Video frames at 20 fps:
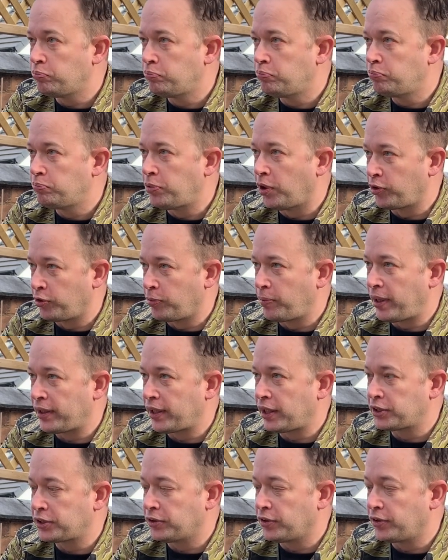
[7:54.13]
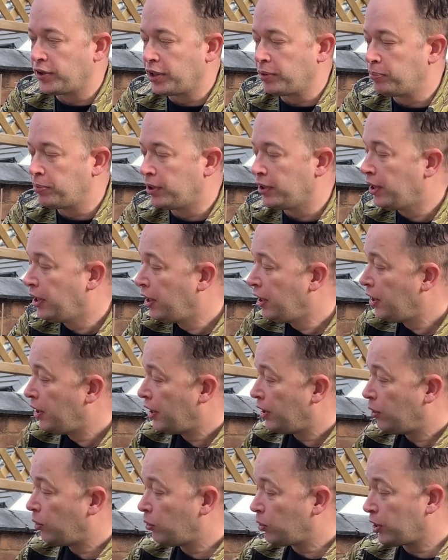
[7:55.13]
bother about that sort of thing. But
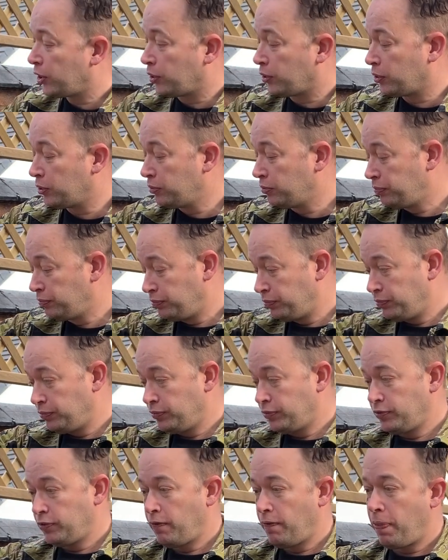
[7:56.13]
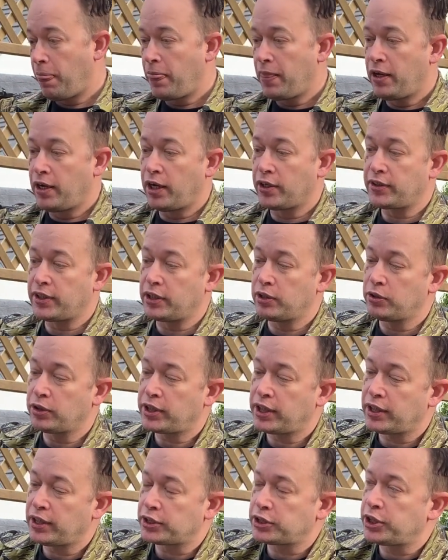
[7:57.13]
all in all, I think
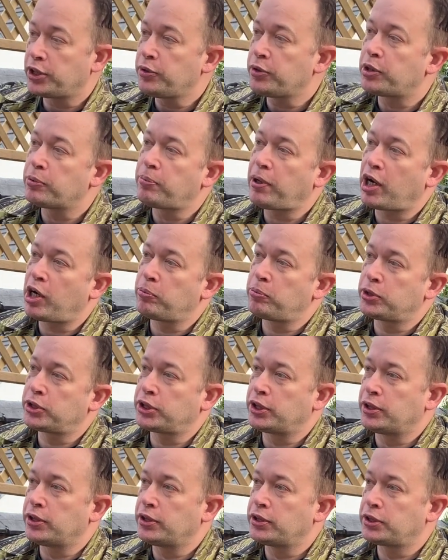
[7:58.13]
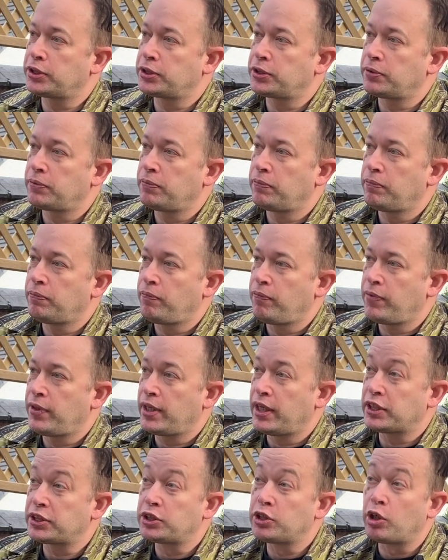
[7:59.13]
looking at two comparable shirts,
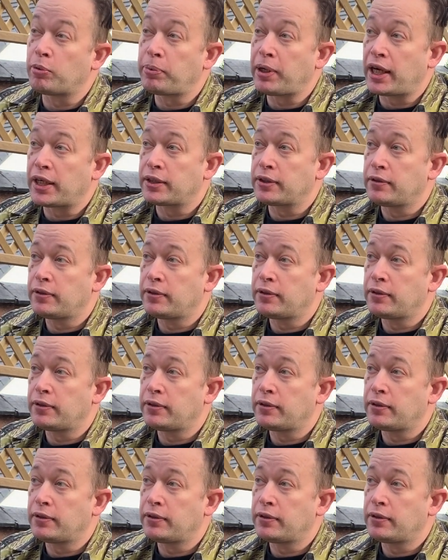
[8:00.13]
that's not bad.